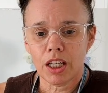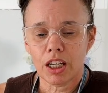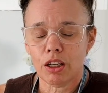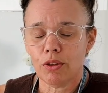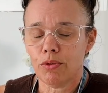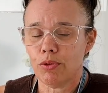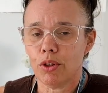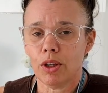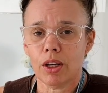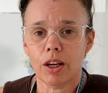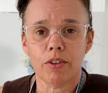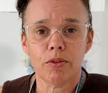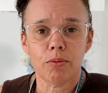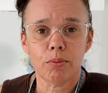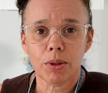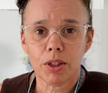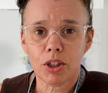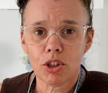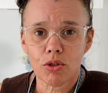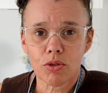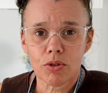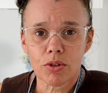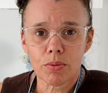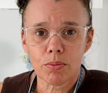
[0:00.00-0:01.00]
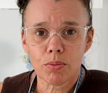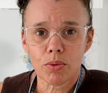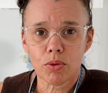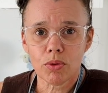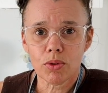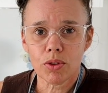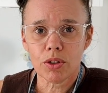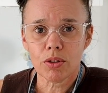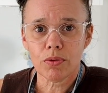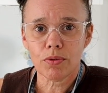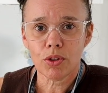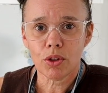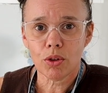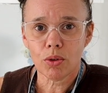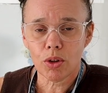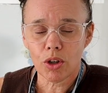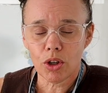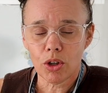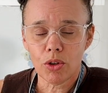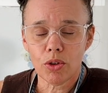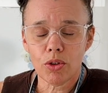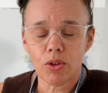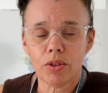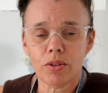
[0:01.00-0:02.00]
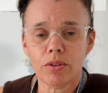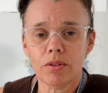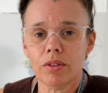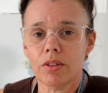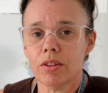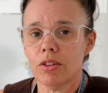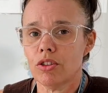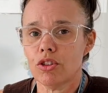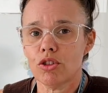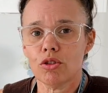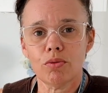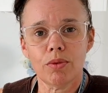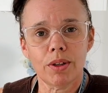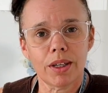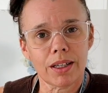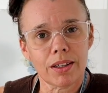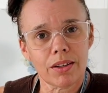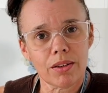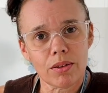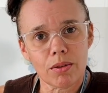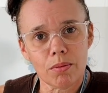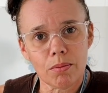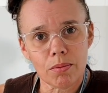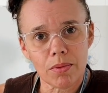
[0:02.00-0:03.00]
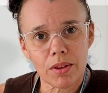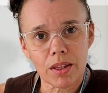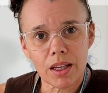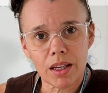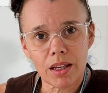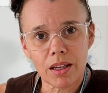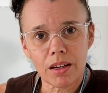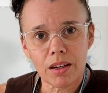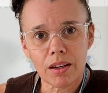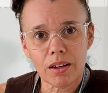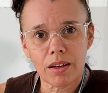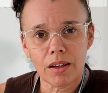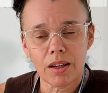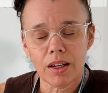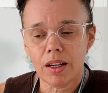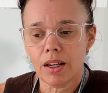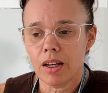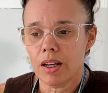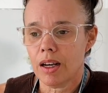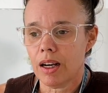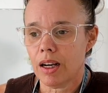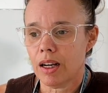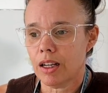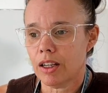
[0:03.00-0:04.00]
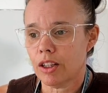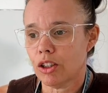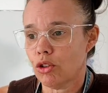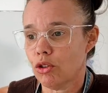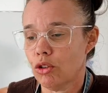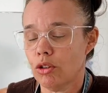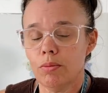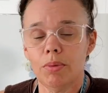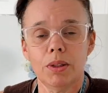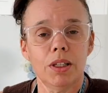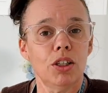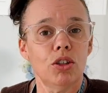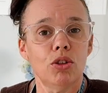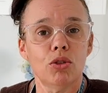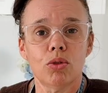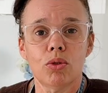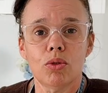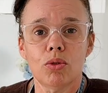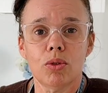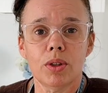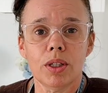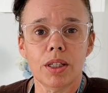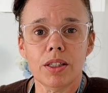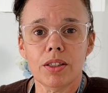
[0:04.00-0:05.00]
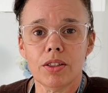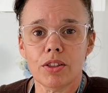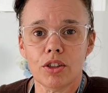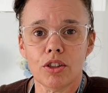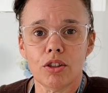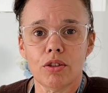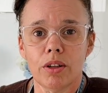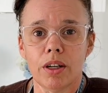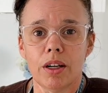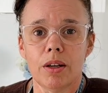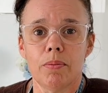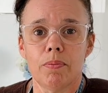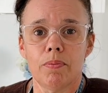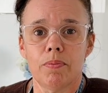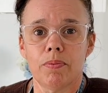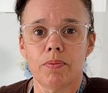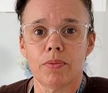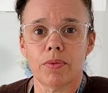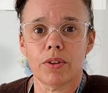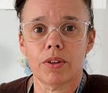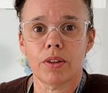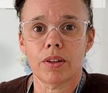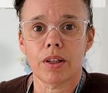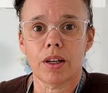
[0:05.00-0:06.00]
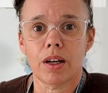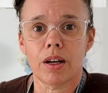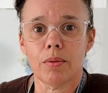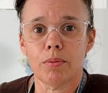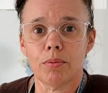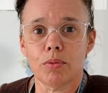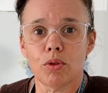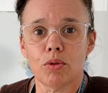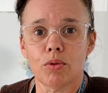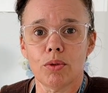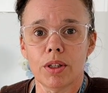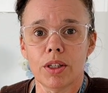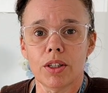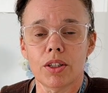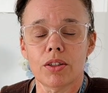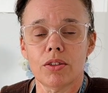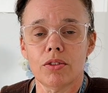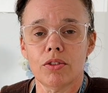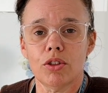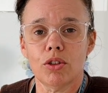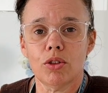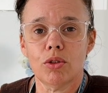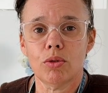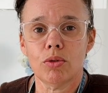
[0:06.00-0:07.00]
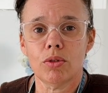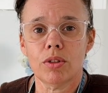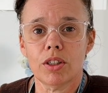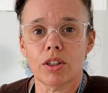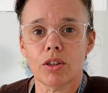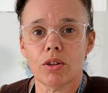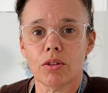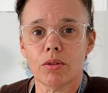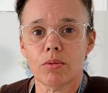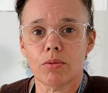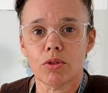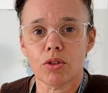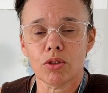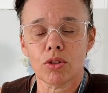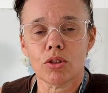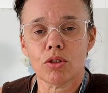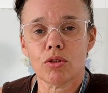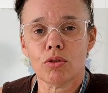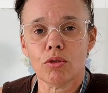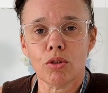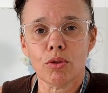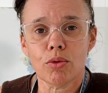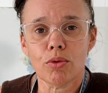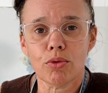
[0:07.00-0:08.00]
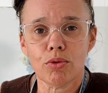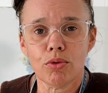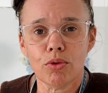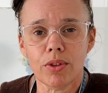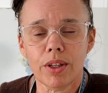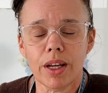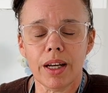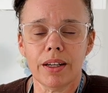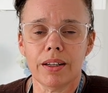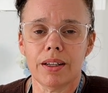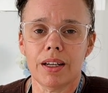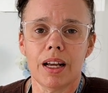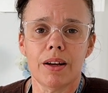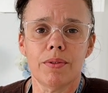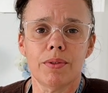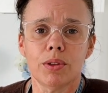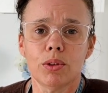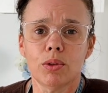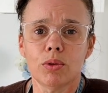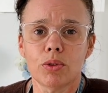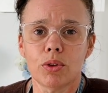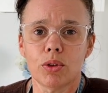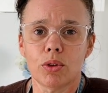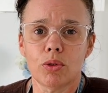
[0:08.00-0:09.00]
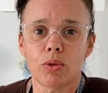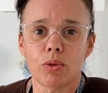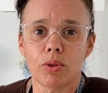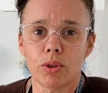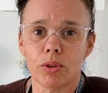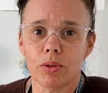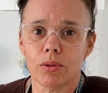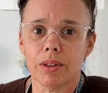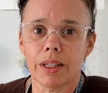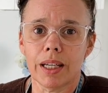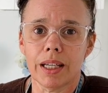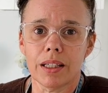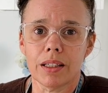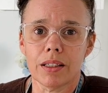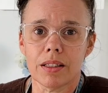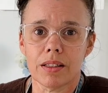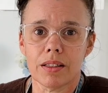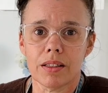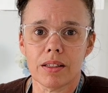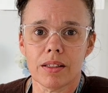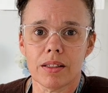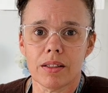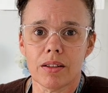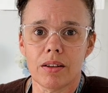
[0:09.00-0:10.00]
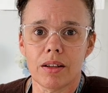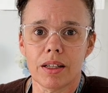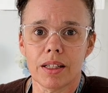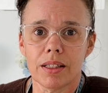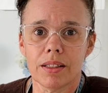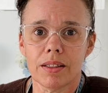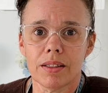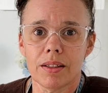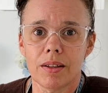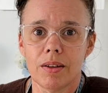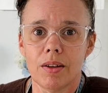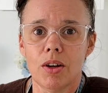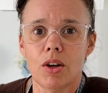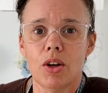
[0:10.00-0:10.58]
If you have Pinterest boards of your own, direct them there. It could be your Instagram grid. You could tell them to scroll through that and have a look at all your latest designs.